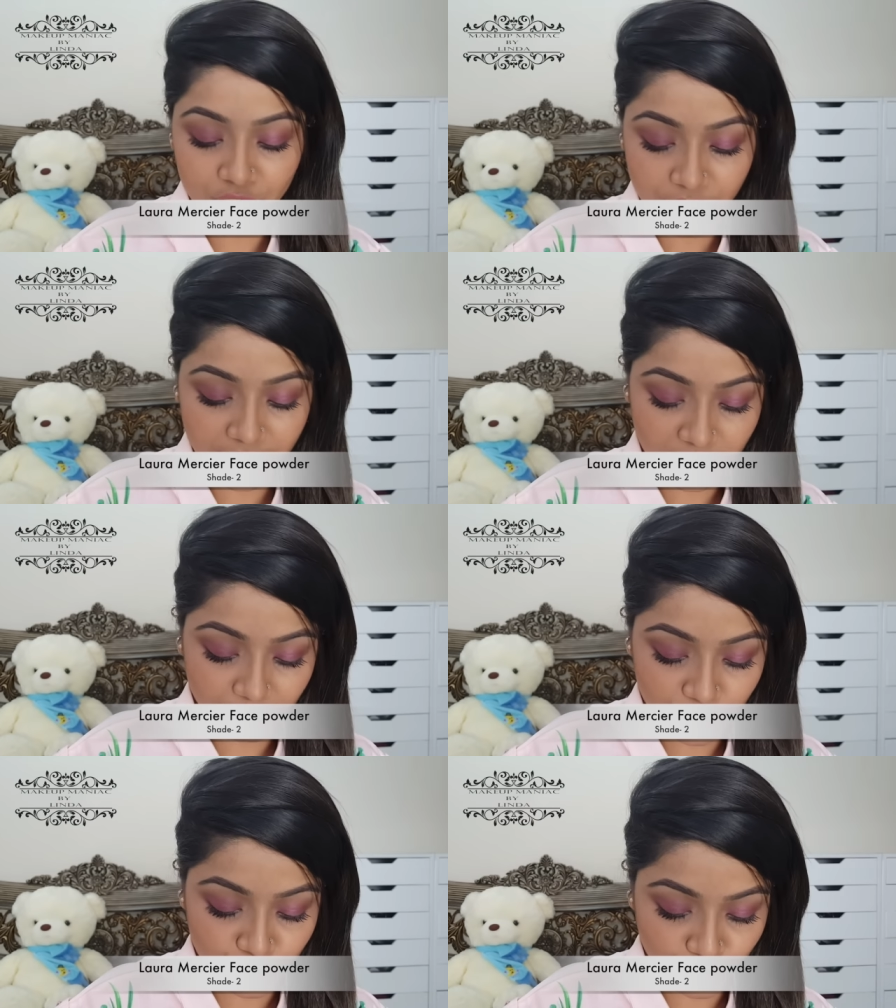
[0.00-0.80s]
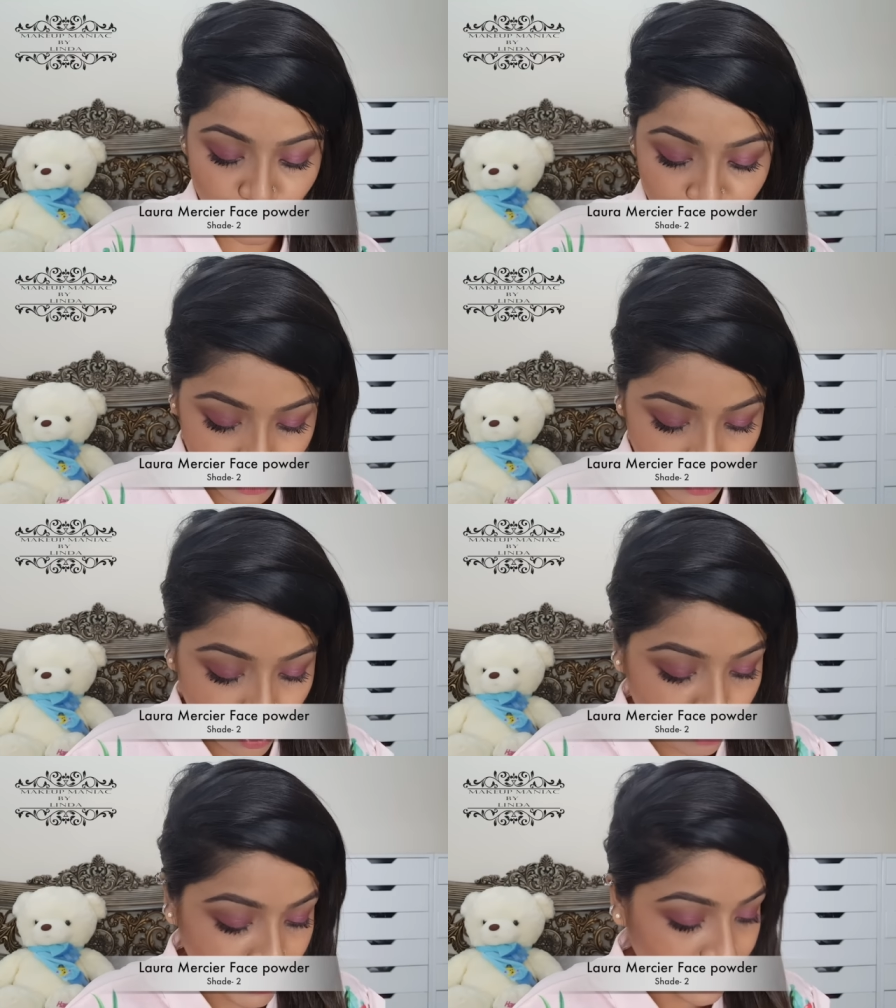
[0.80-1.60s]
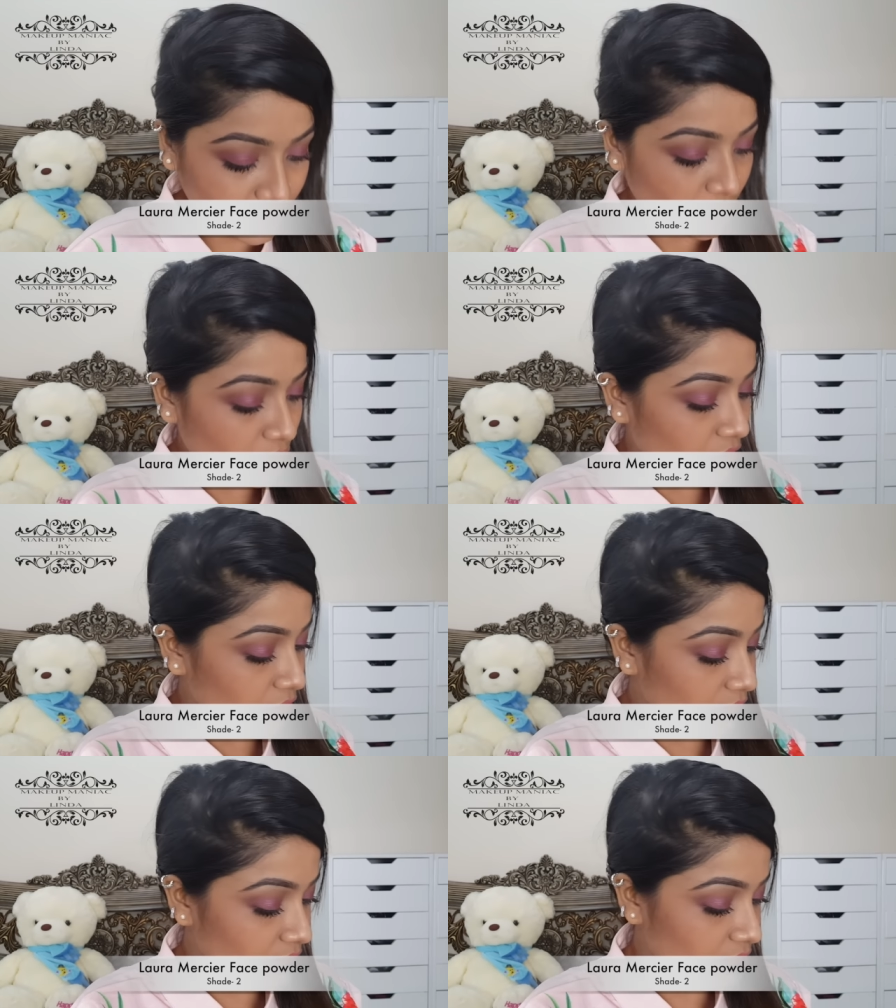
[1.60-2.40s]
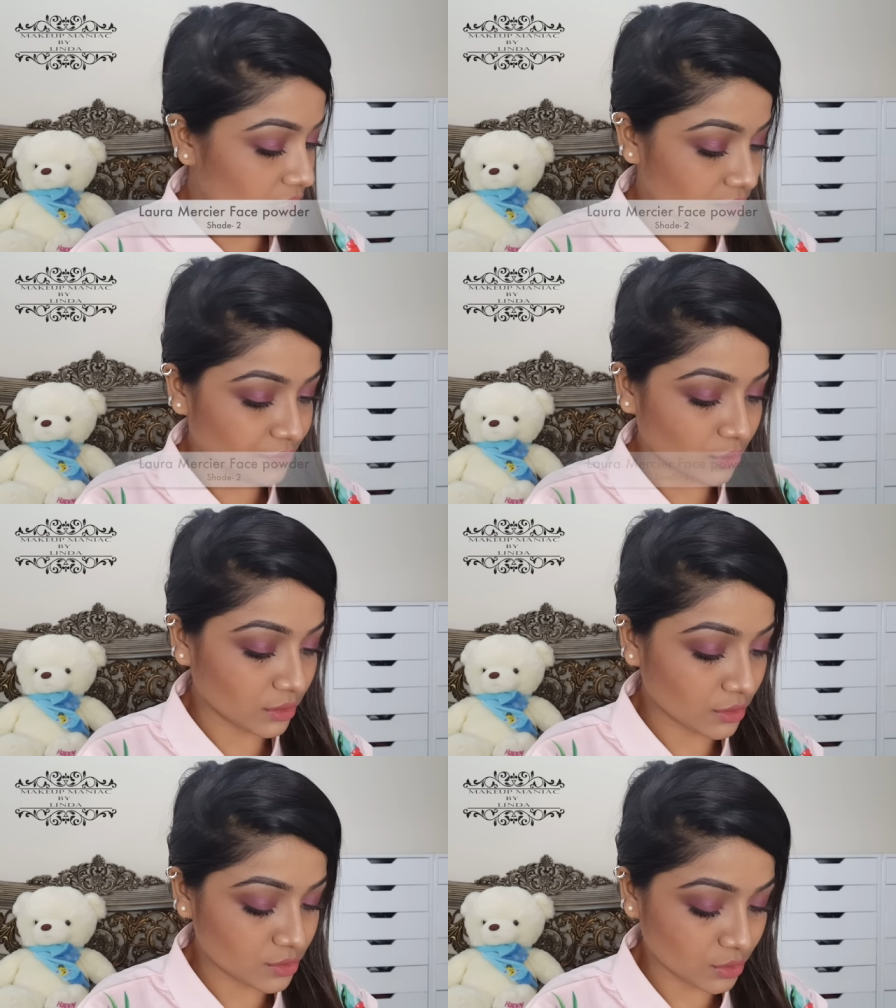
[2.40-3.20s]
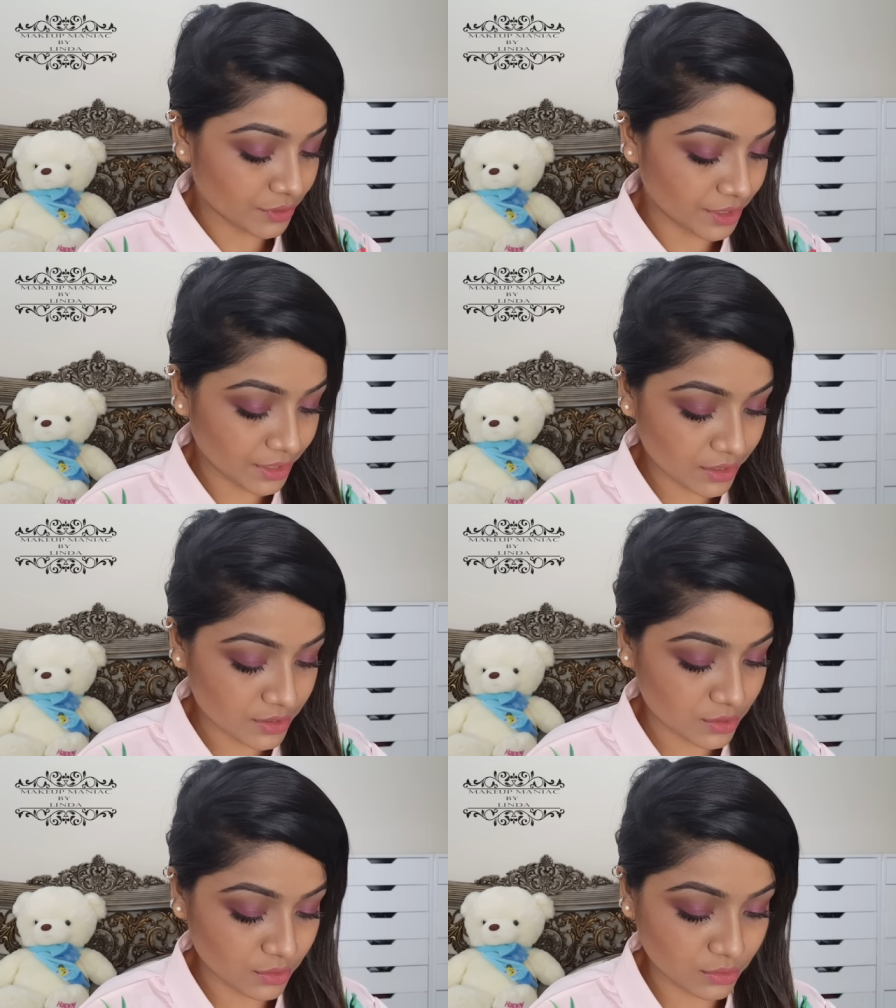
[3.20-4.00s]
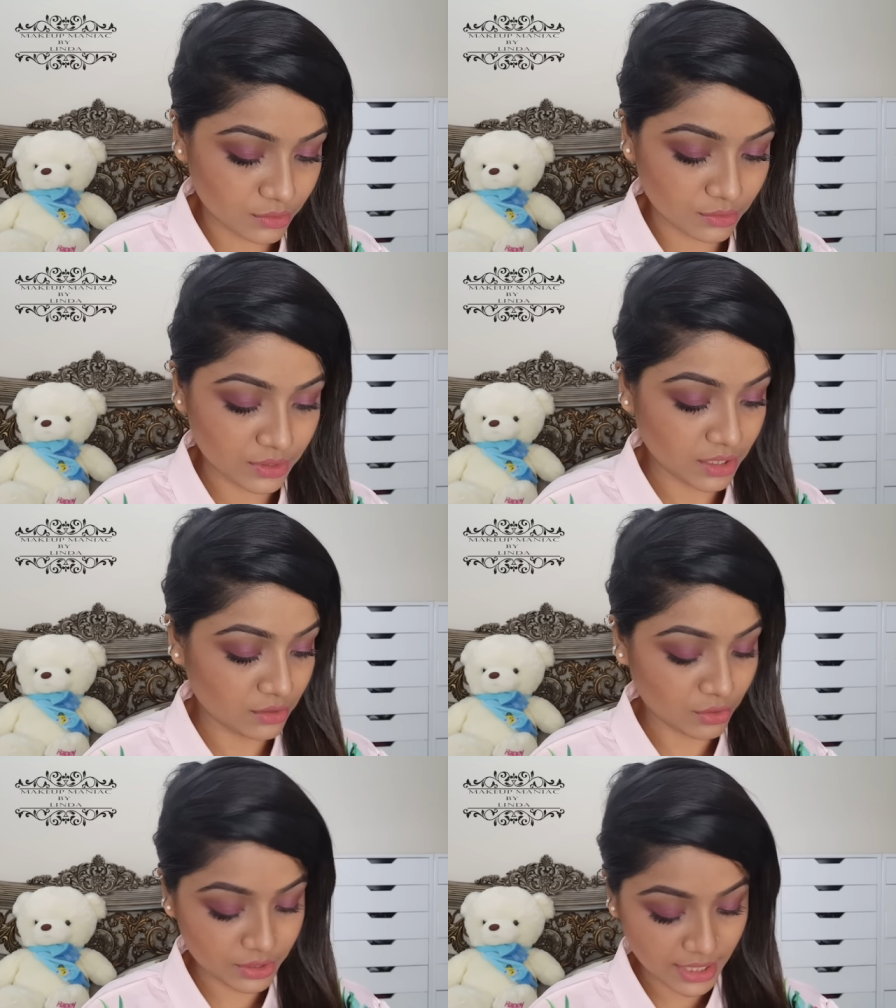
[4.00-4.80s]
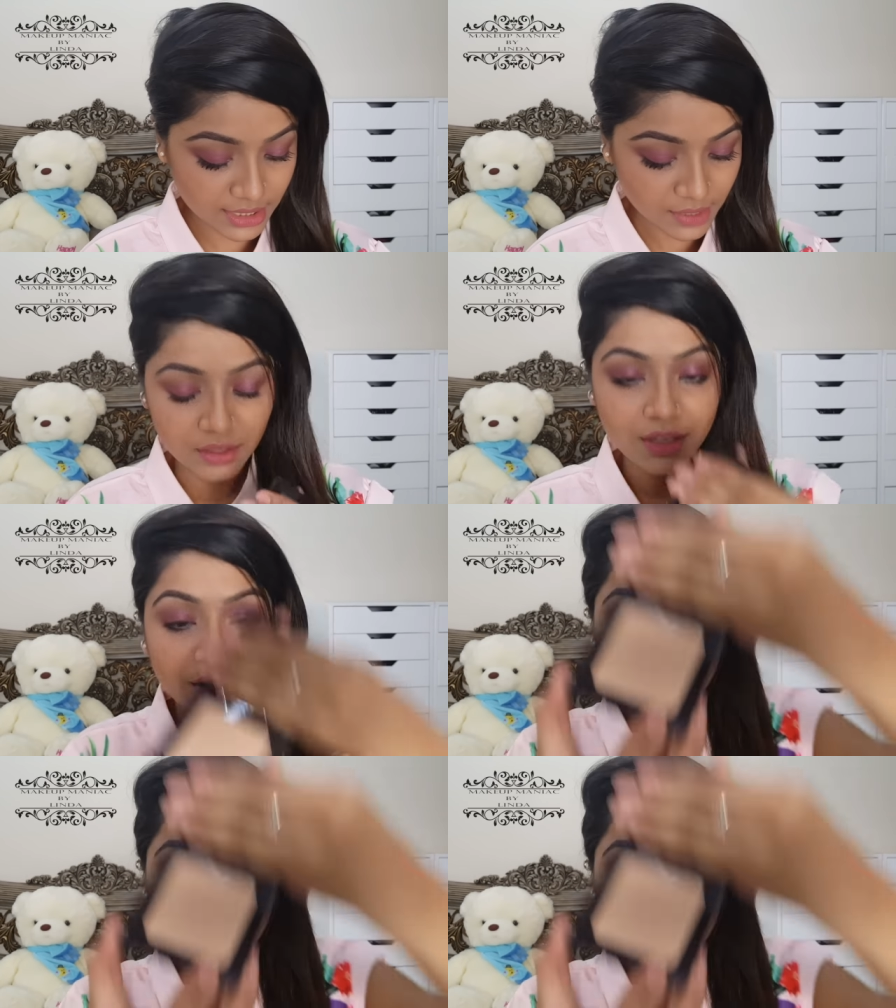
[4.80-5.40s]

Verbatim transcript: the shade number two. Oh my god, this has fallouts over here, so ignore that. Here